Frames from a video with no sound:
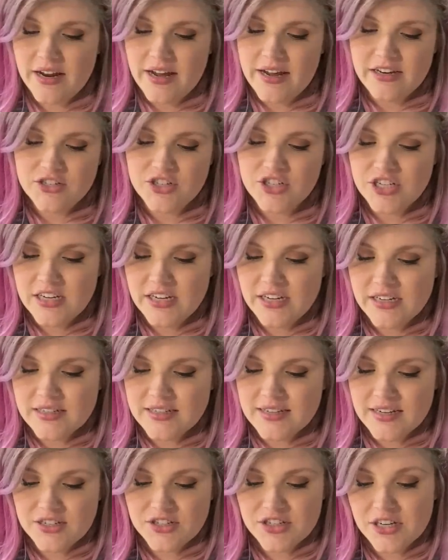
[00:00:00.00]
and she
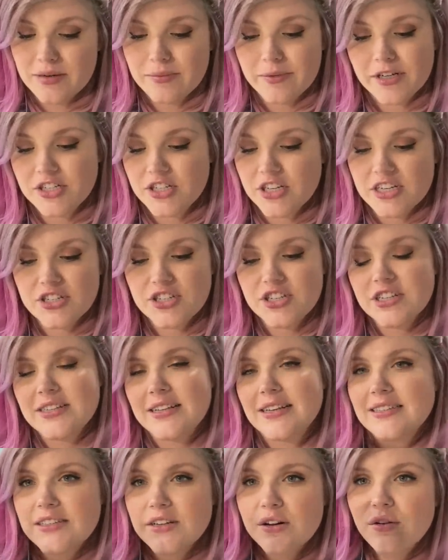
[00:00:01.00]
said she had a bunch and she
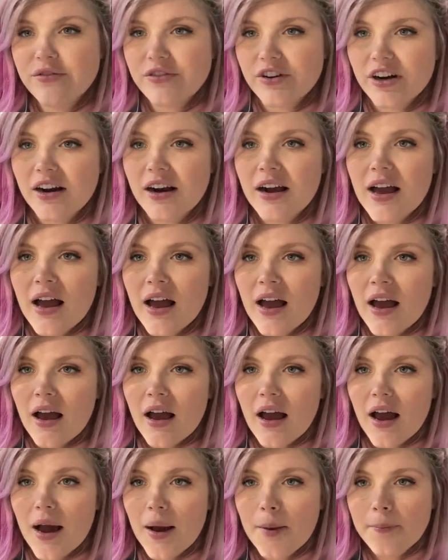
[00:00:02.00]
sent it over.
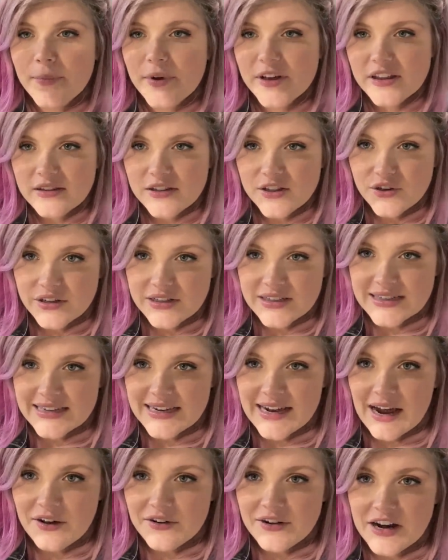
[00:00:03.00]
But you can
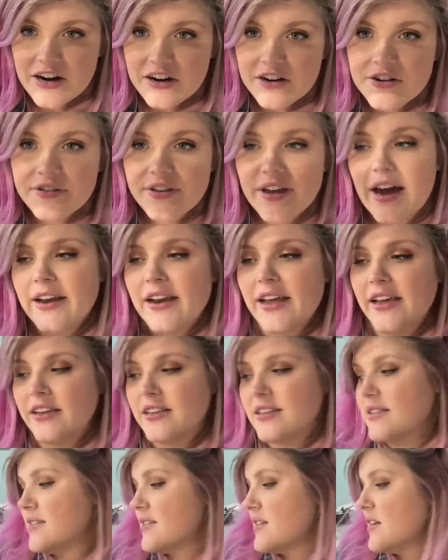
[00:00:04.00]
see how narrow that
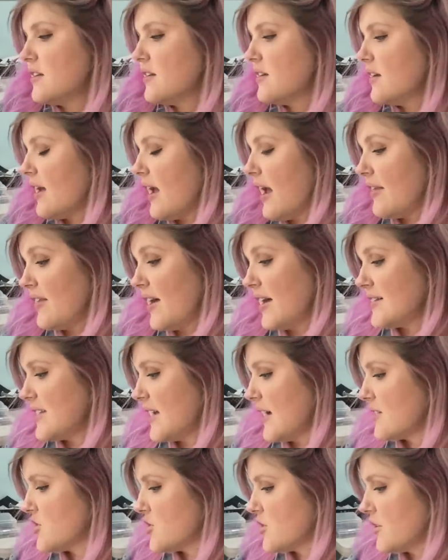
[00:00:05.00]
is, and that's
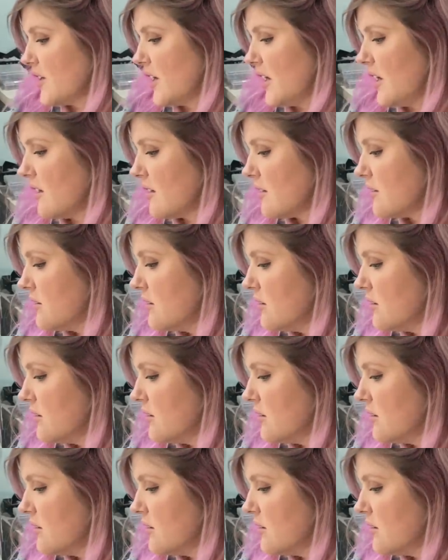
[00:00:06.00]
actually